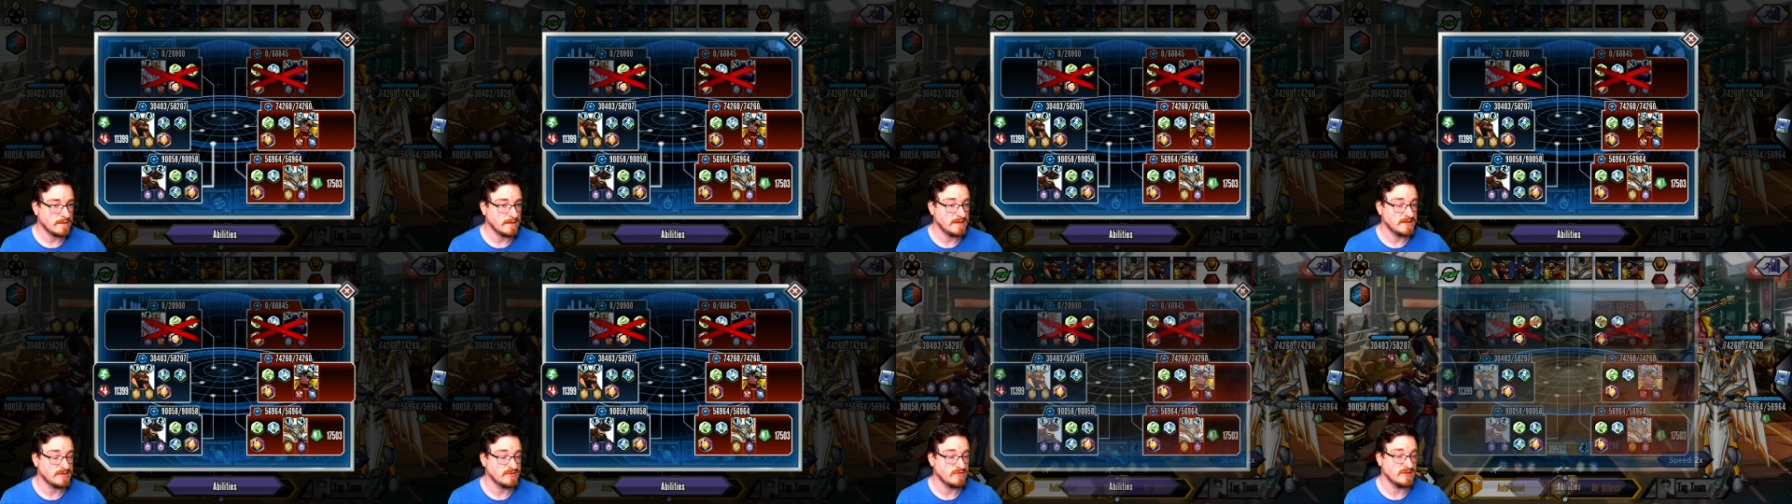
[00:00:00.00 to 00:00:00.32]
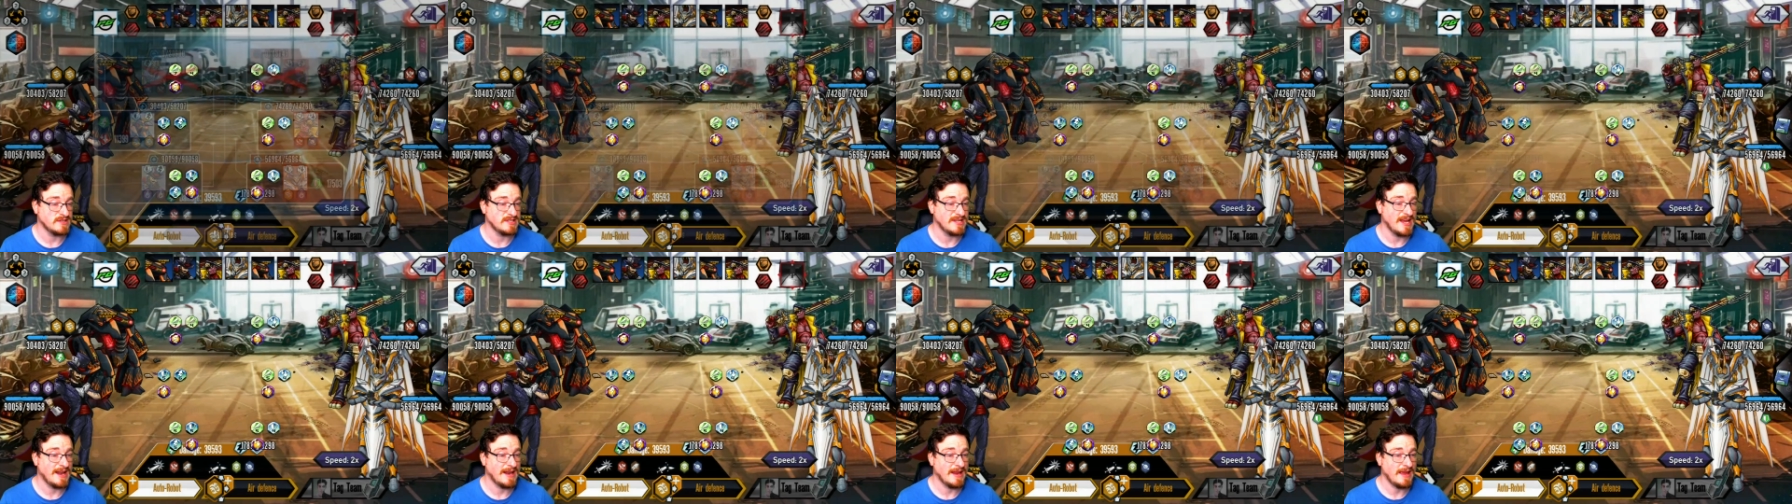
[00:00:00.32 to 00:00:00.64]
It's
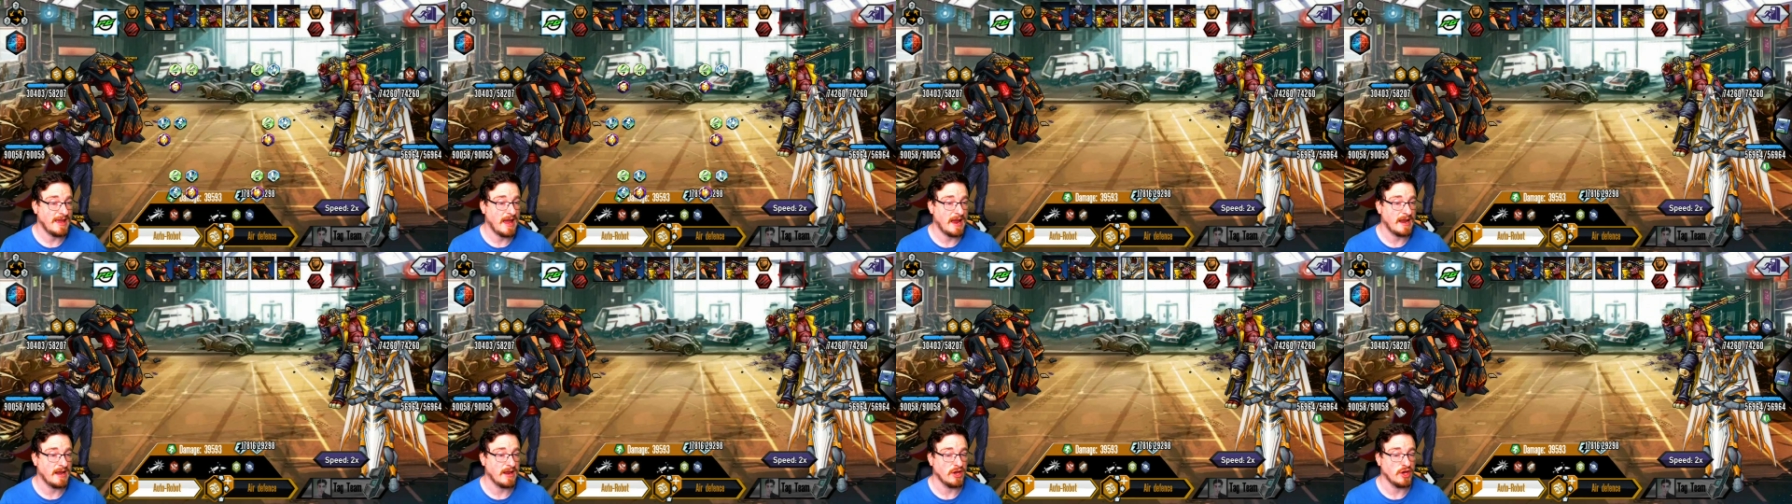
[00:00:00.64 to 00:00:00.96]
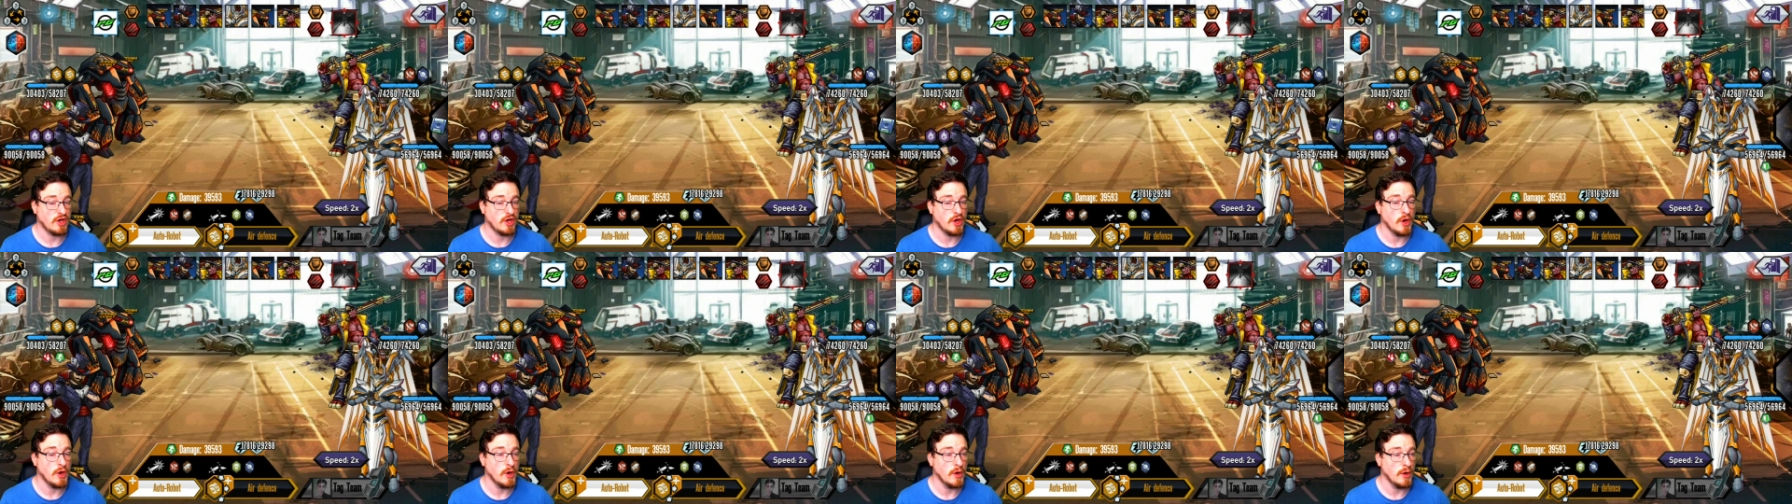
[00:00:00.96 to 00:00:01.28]
retaliating
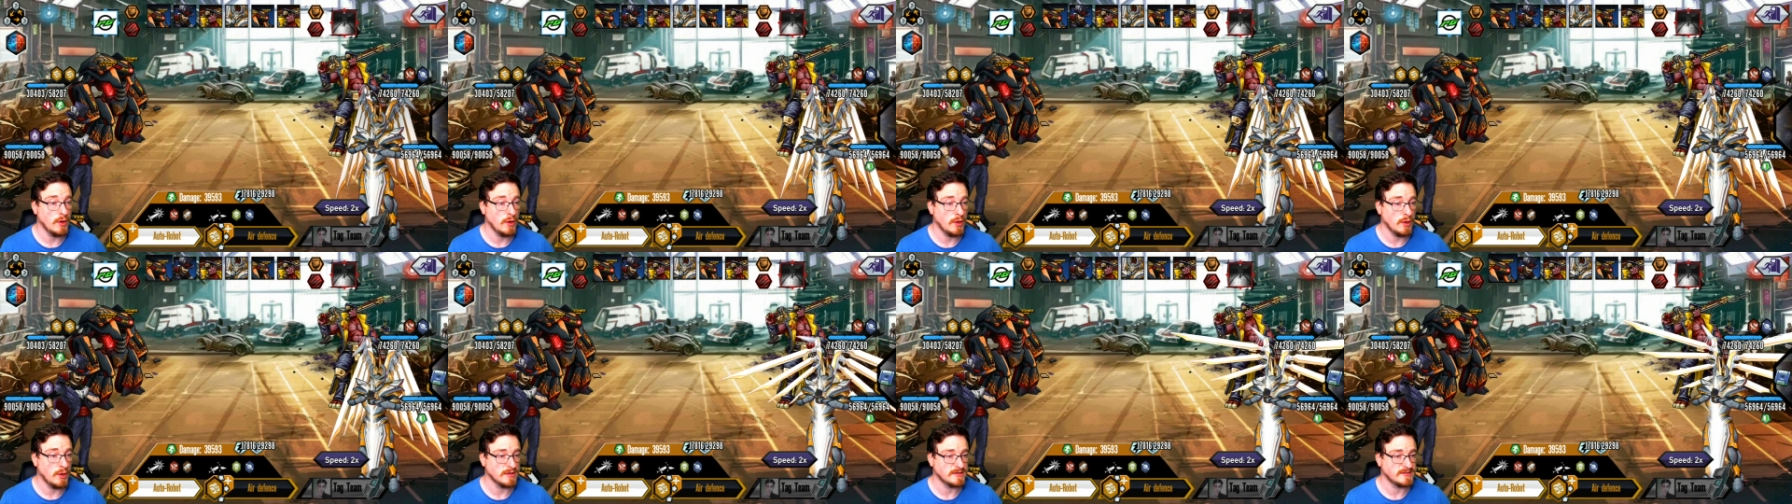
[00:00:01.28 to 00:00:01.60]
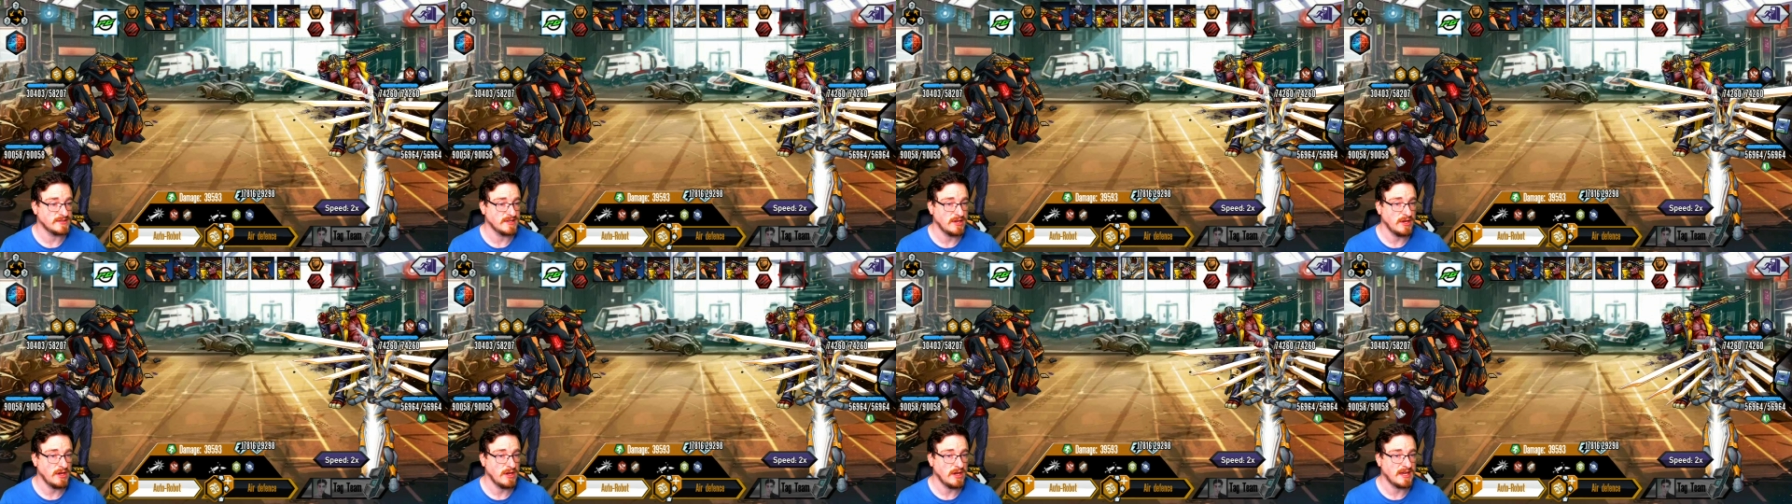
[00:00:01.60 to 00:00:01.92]

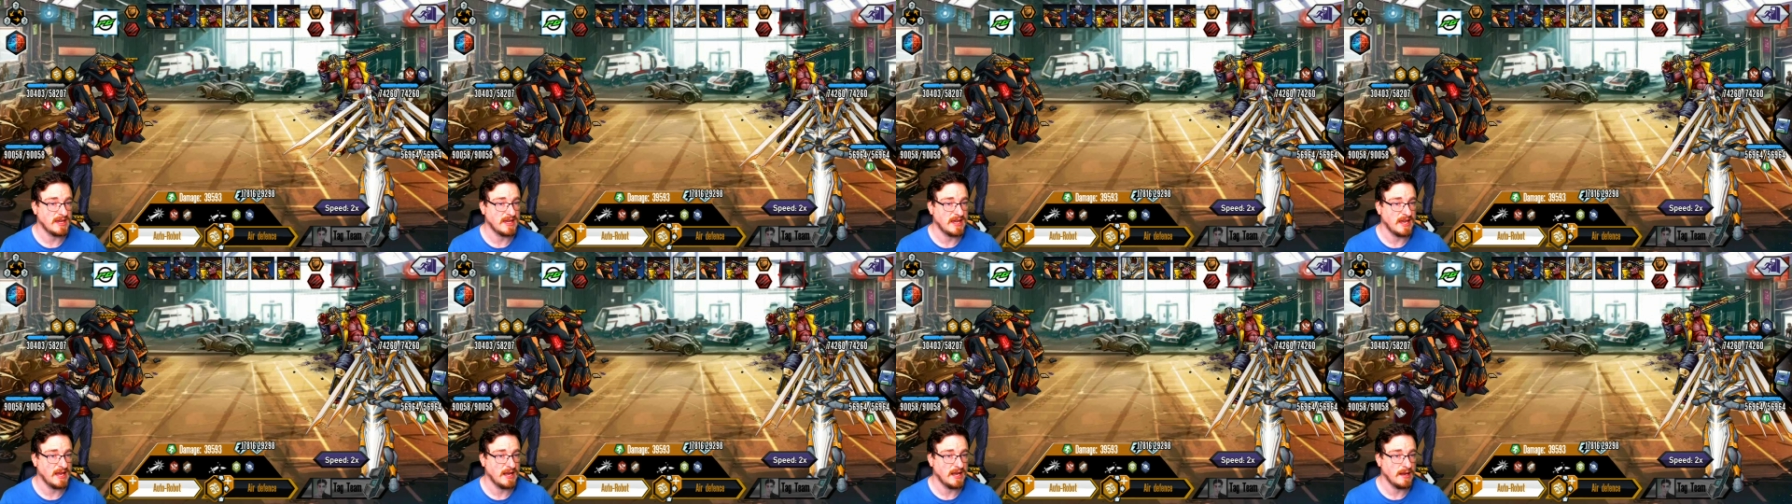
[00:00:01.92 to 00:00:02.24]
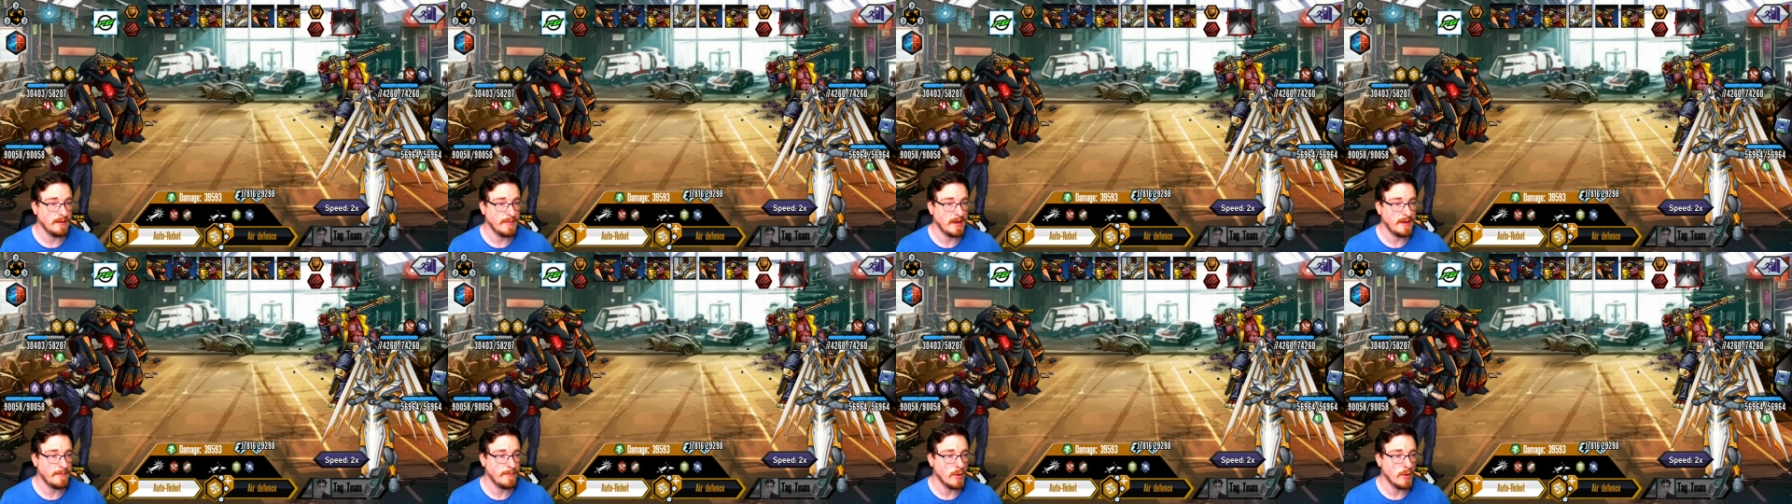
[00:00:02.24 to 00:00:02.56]
curse. Are you
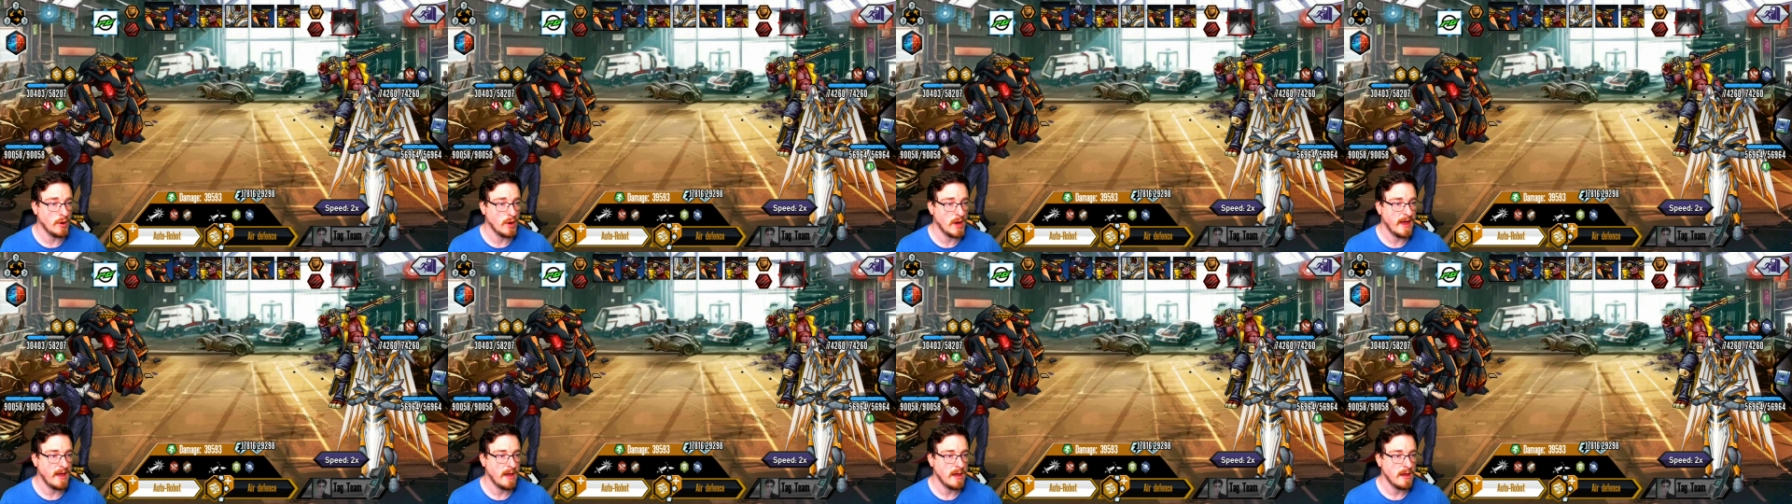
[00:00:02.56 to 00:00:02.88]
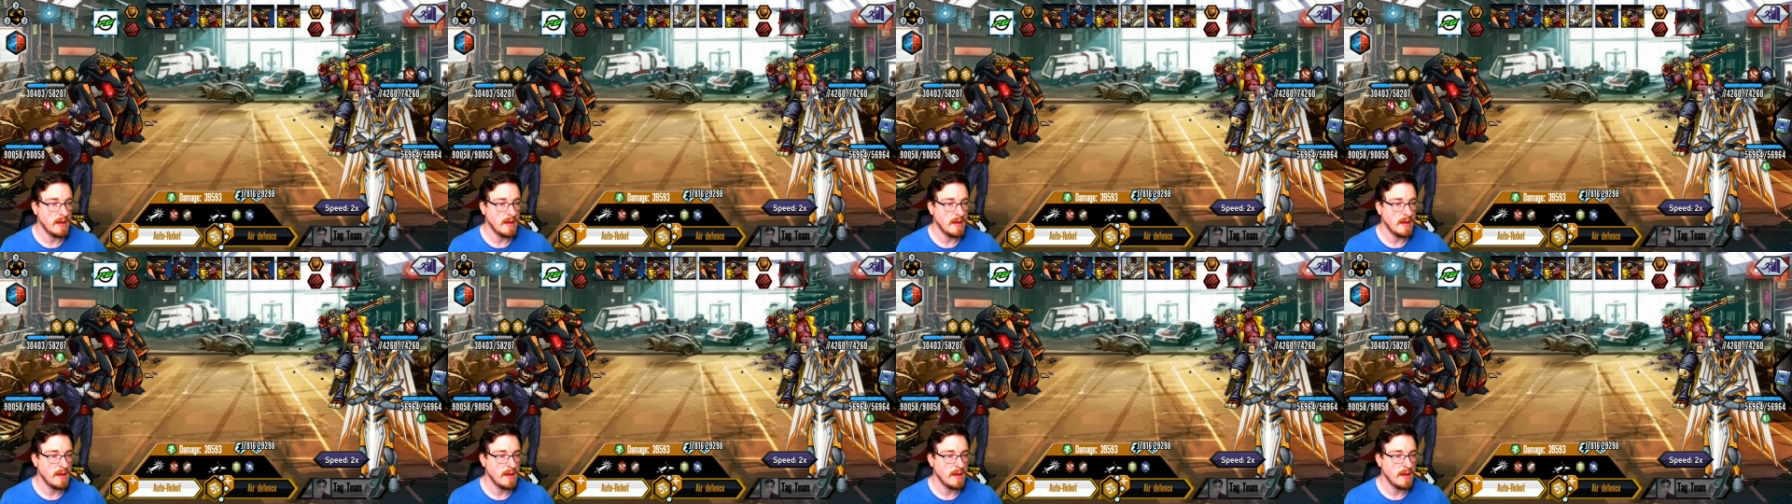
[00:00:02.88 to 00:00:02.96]
kidding me, boy?